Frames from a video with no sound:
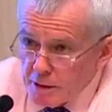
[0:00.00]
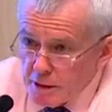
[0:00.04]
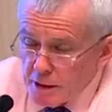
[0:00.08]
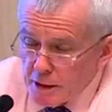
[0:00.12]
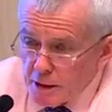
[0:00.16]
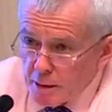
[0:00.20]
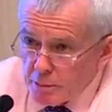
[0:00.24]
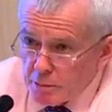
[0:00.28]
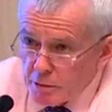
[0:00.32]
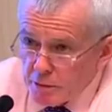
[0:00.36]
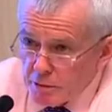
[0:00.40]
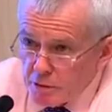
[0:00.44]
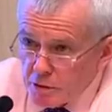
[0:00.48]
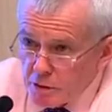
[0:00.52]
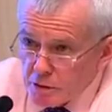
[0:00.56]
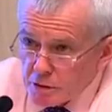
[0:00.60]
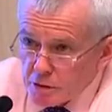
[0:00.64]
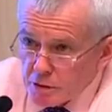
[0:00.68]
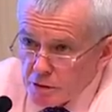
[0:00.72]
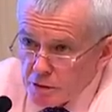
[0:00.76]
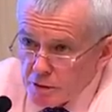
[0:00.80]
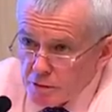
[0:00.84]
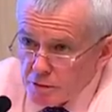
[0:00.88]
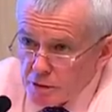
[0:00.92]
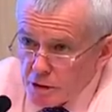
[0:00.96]
A number of
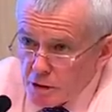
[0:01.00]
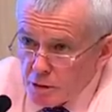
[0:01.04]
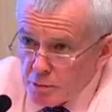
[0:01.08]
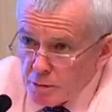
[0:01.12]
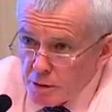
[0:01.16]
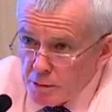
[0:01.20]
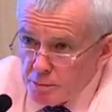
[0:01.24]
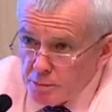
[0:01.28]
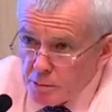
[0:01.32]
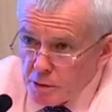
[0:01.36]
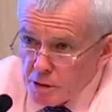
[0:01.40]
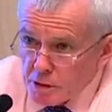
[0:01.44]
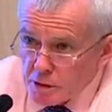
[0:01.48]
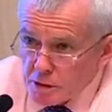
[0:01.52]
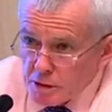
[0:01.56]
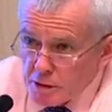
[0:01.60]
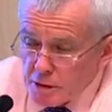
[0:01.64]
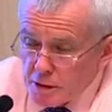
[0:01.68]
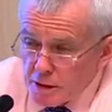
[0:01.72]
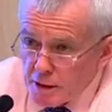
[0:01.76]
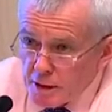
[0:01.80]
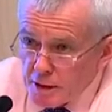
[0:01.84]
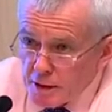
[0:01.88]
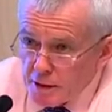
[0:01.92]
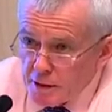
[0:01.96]
doctors have told me personally
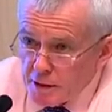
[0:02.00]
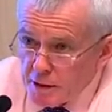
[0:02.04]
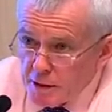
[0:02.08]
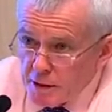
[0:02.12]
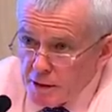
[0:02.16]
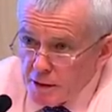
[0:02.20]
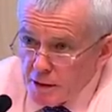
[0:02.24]
they